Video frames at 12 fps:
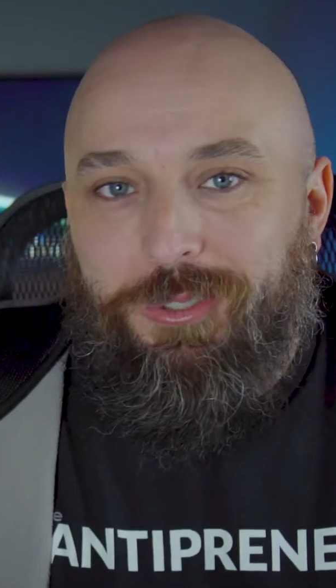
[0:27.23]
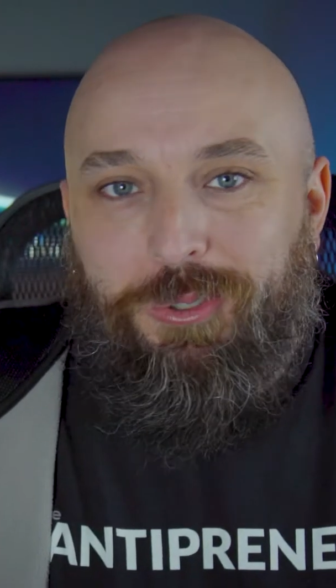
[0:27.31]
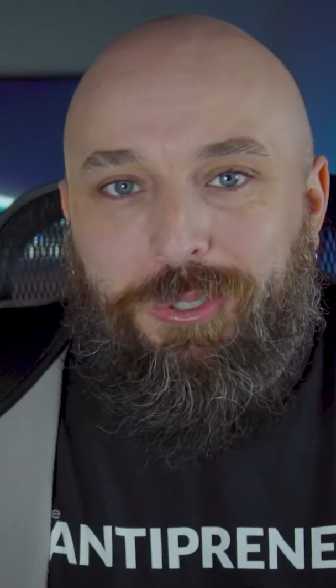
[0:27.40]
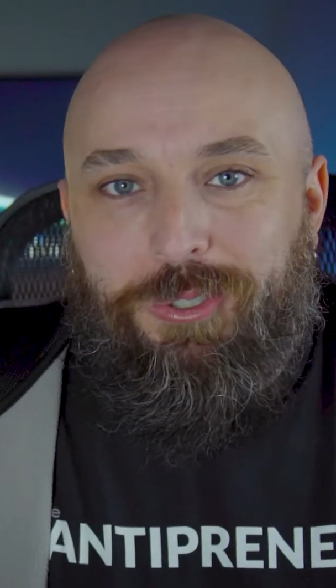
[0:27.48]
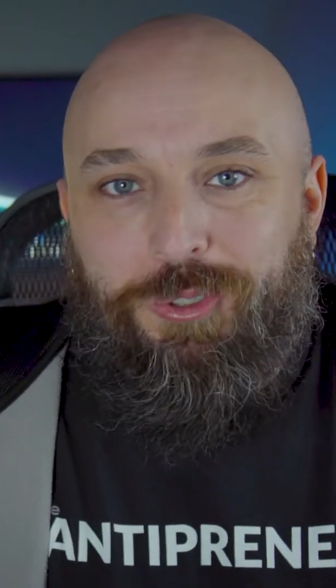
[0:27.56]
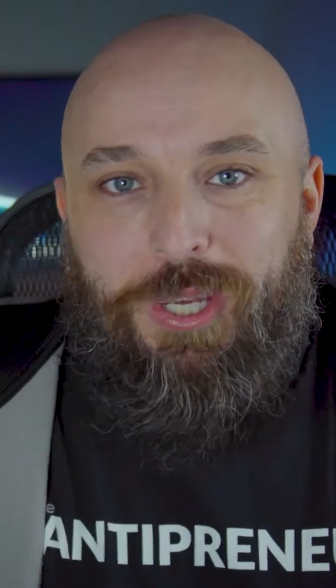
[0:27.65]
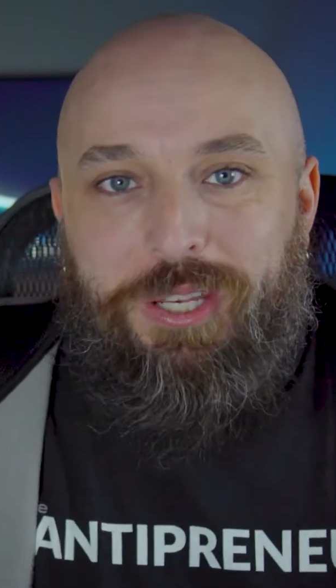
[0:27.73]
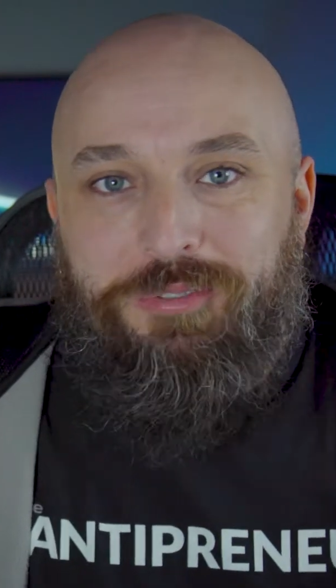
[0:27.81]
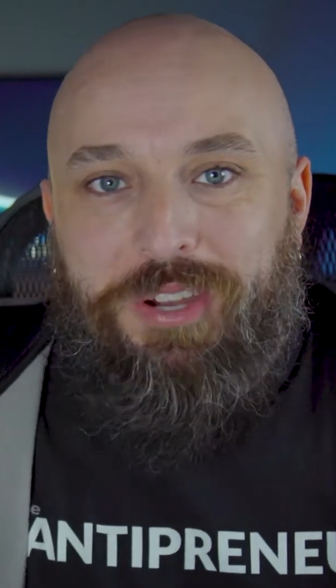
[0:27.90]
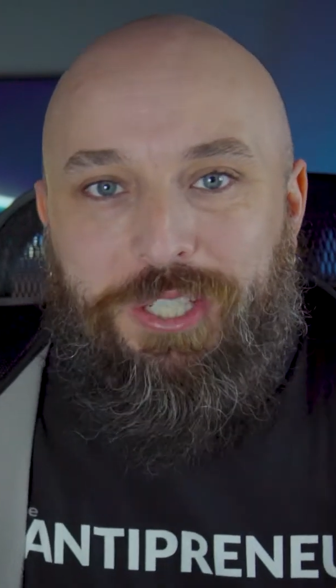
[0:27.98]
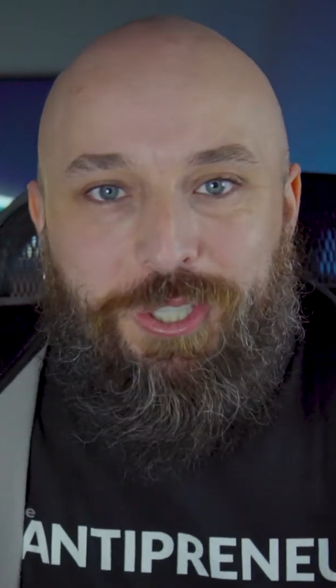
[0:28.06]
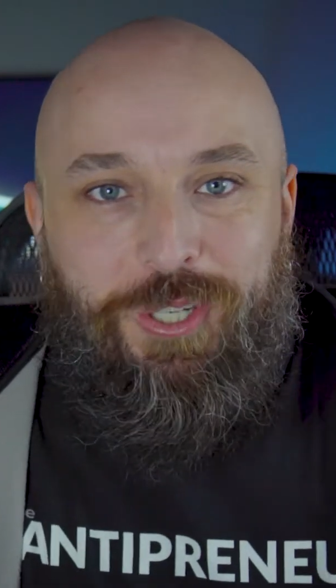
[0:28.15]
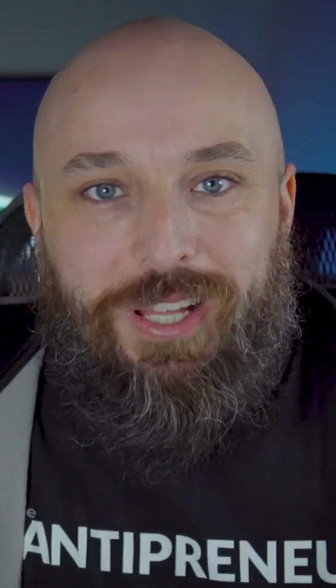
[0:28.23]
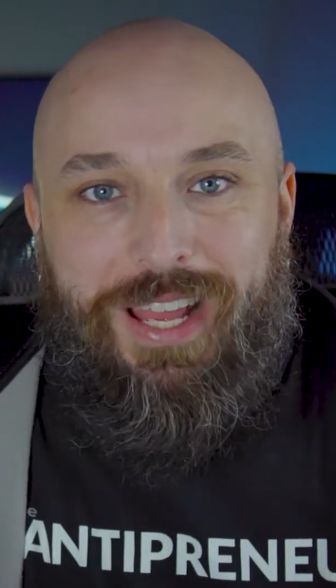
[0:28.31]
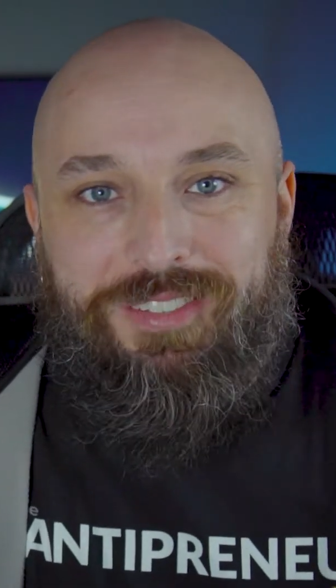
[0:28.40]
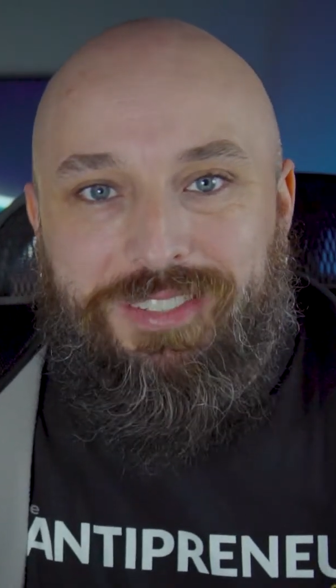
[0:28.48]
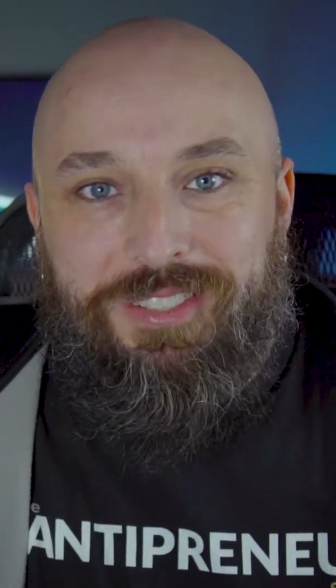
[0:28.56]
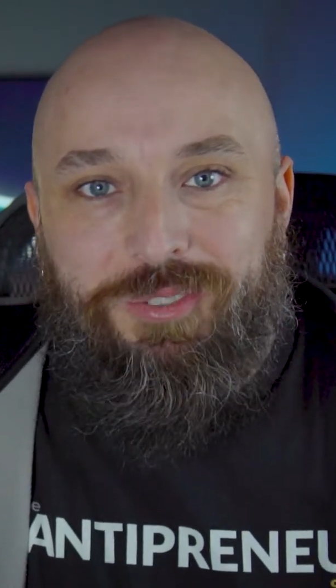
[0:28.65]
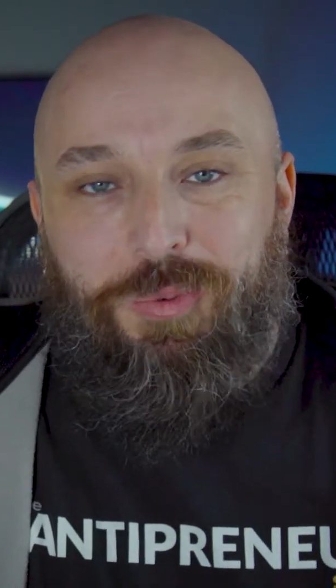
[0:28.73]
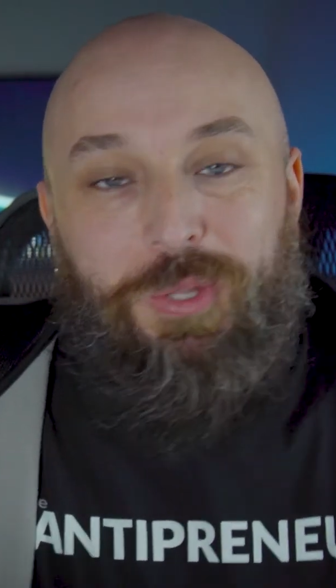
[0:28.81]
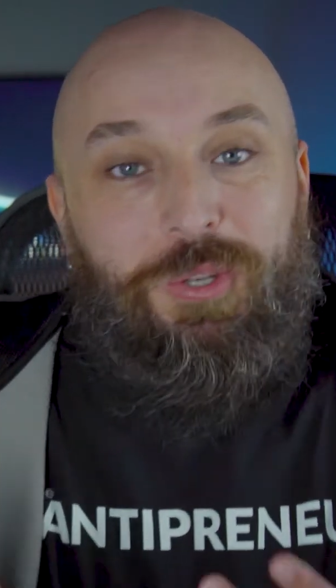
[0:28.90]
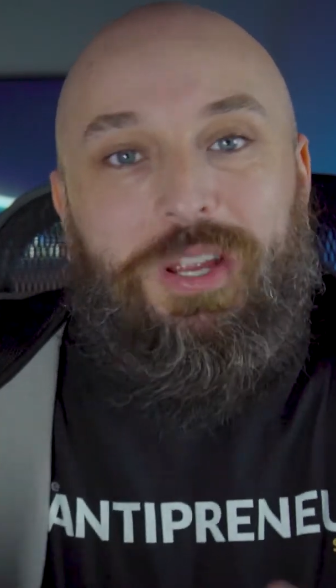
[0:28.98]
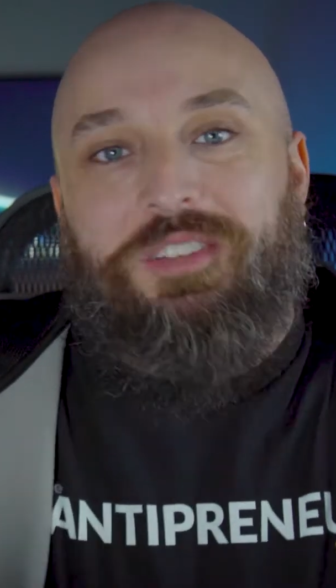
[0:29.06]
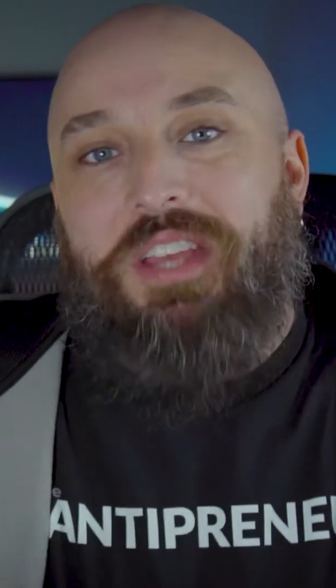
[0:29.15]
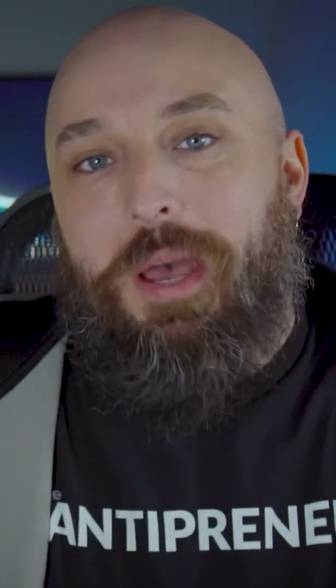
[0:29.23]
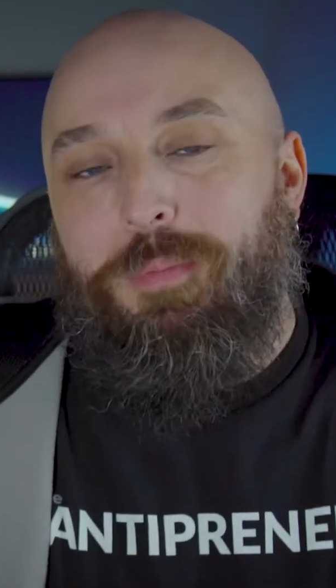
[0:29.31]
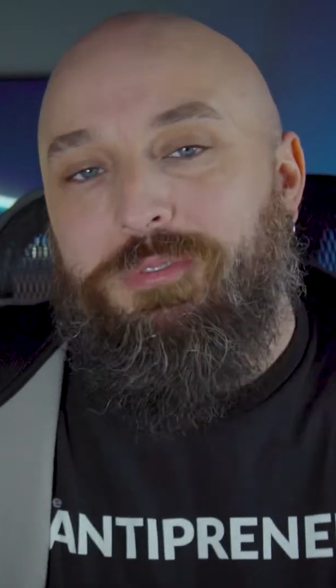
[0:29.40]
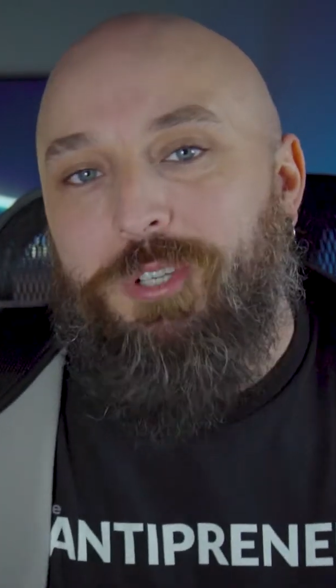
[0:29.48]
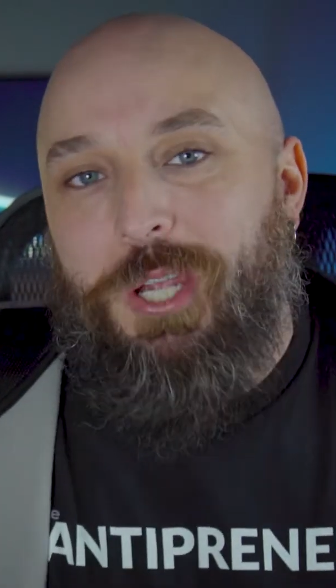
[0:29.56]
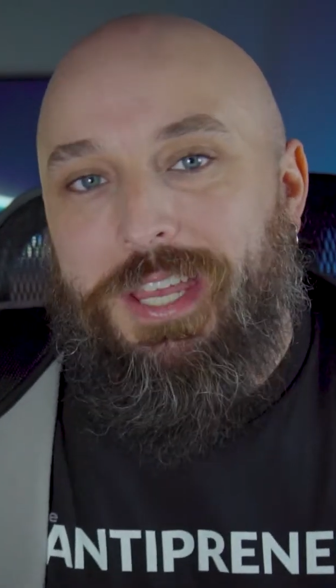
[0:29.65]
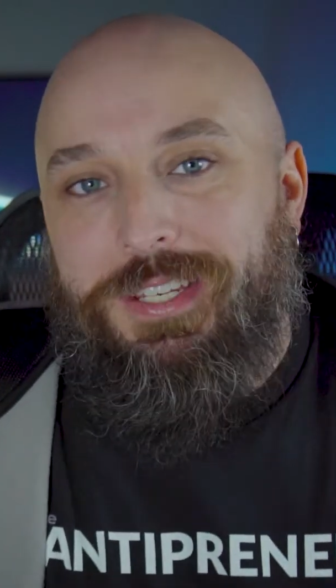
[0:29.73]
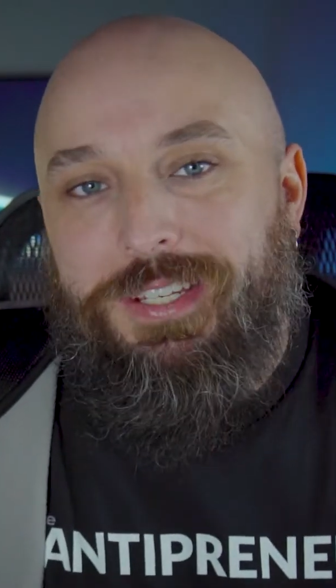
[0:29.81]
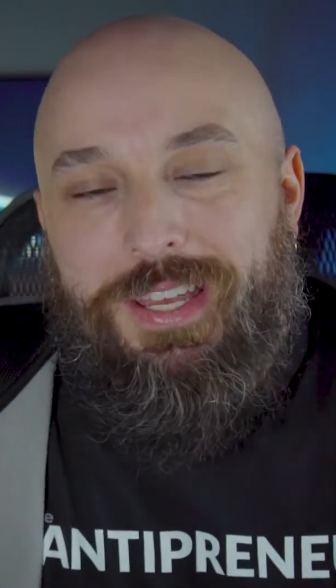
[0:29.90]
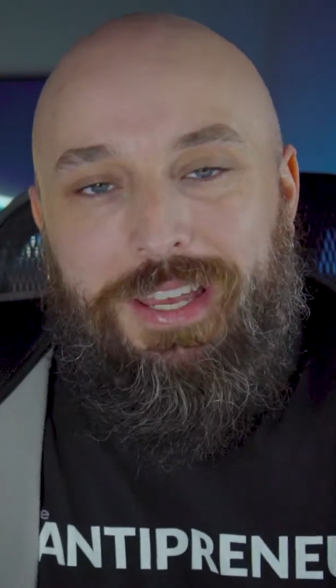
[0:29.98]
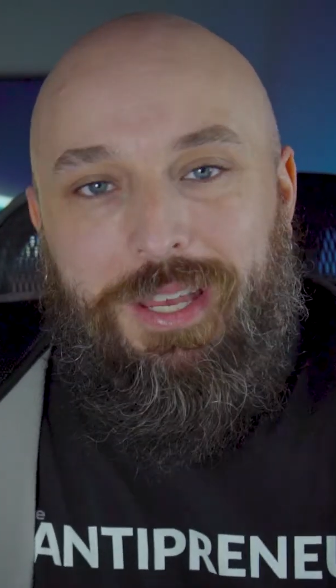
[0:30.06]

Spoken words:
or tried to find your glasses when they're on top of your head?